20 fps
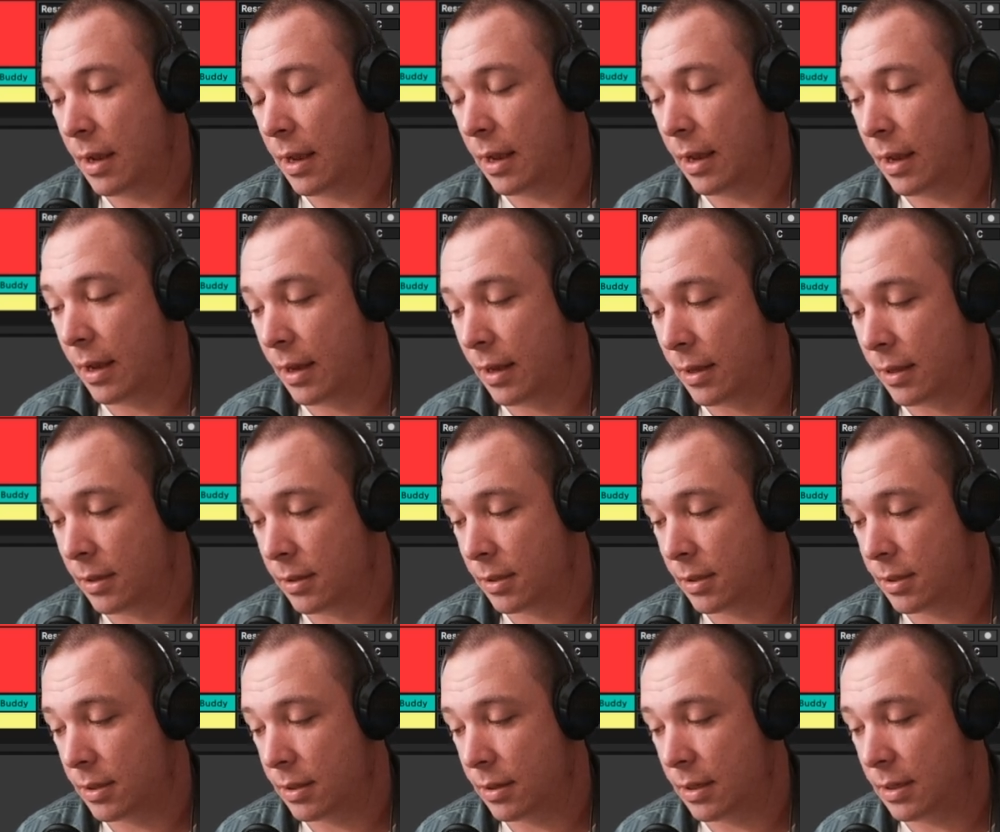And
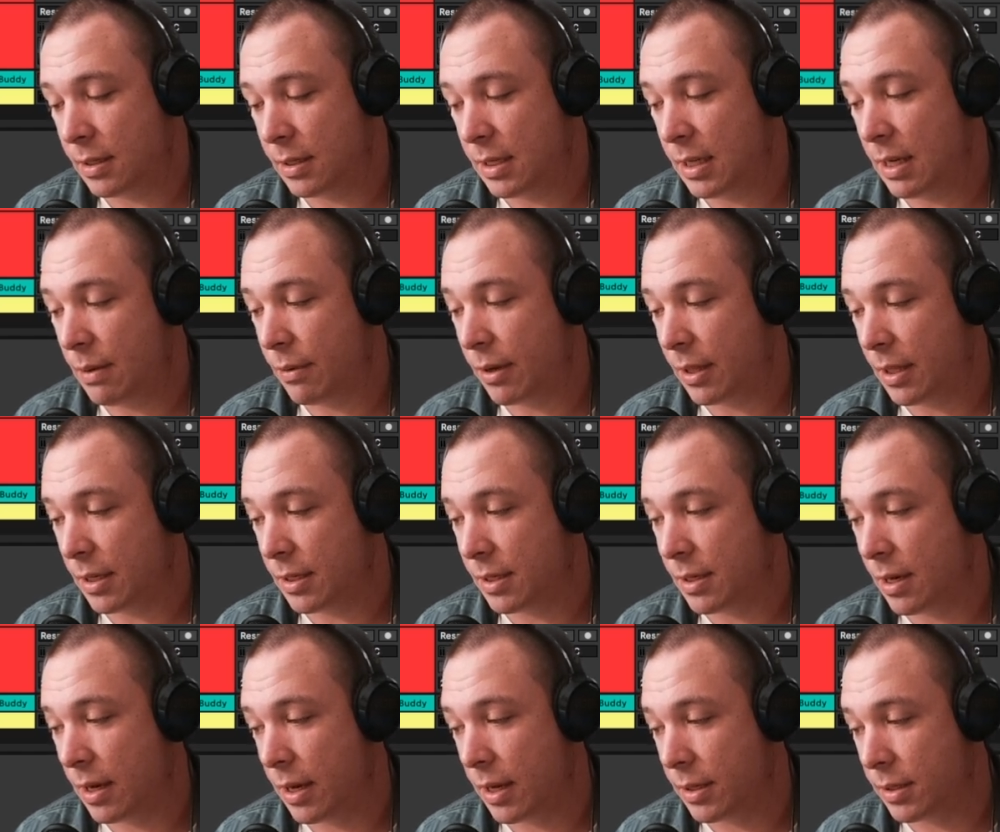let's see what this
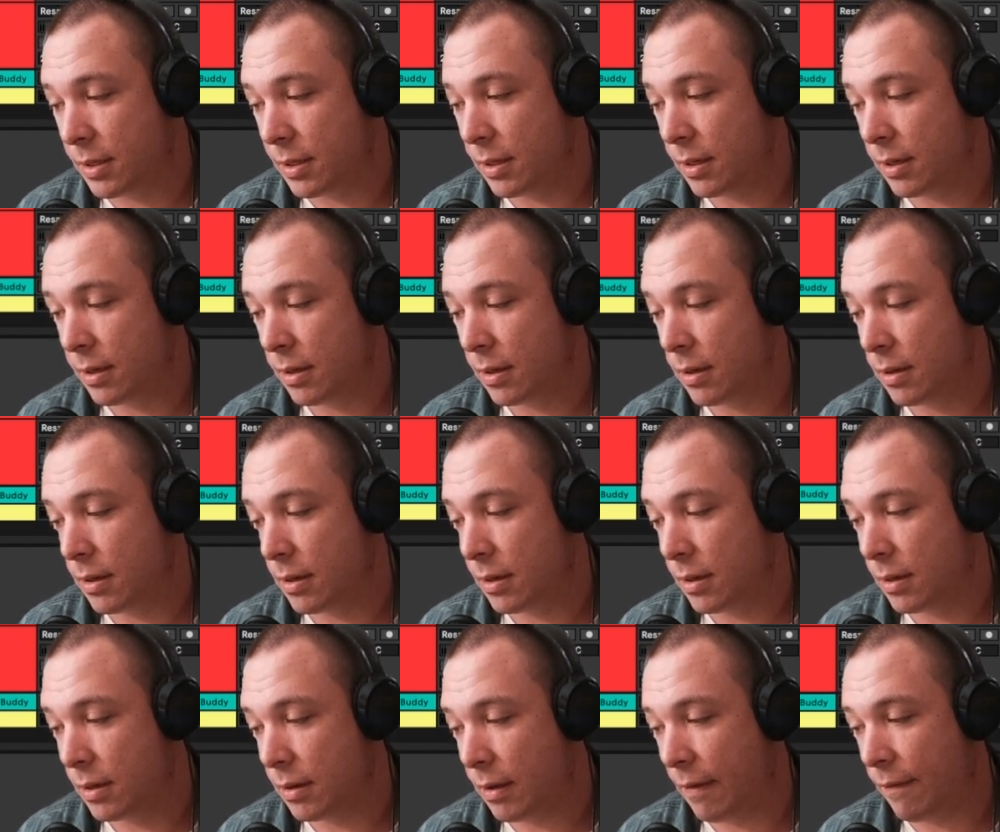does.
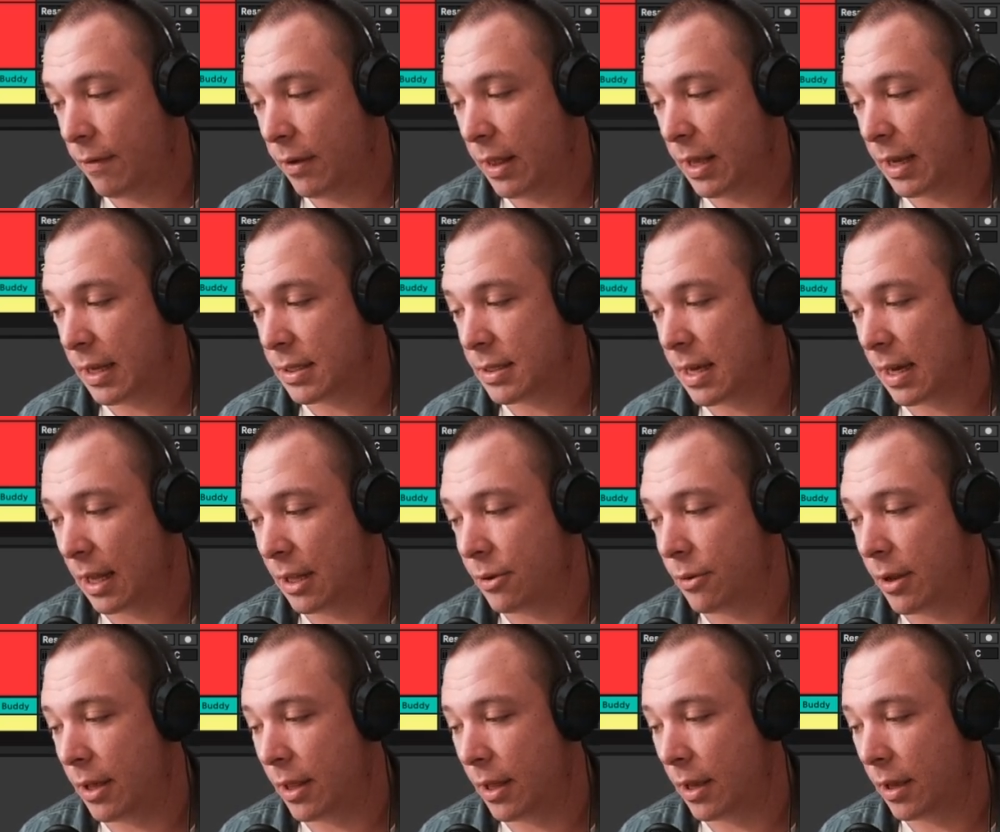I feel like it's not going to
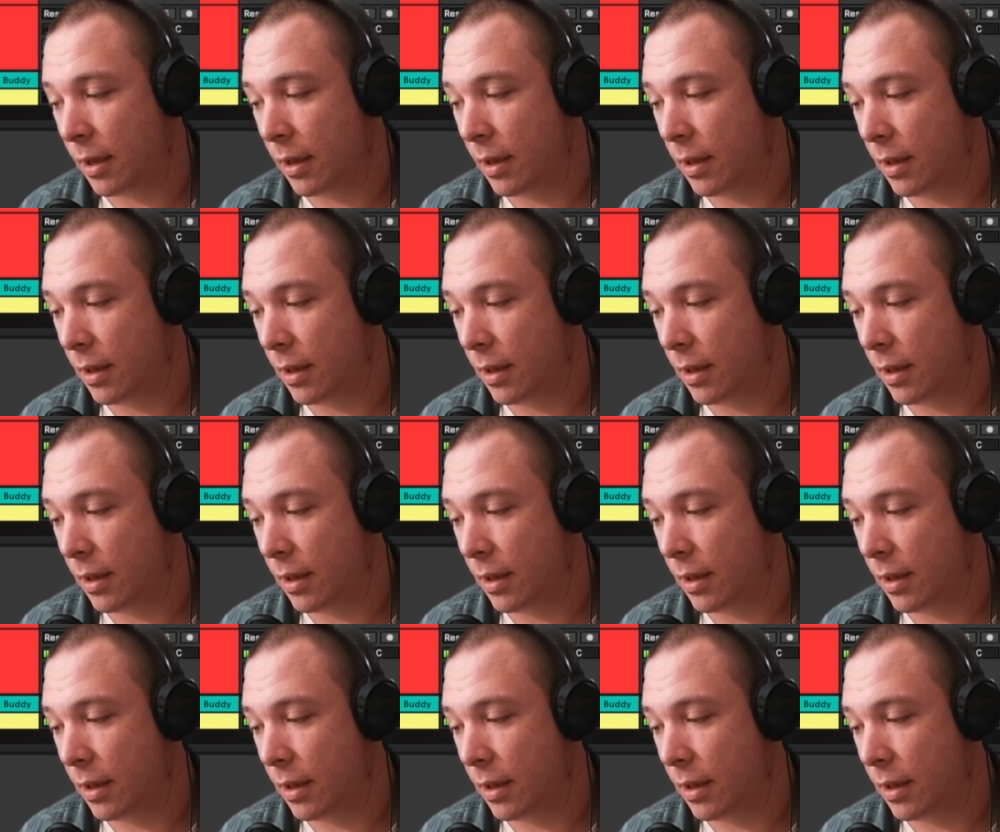do anything.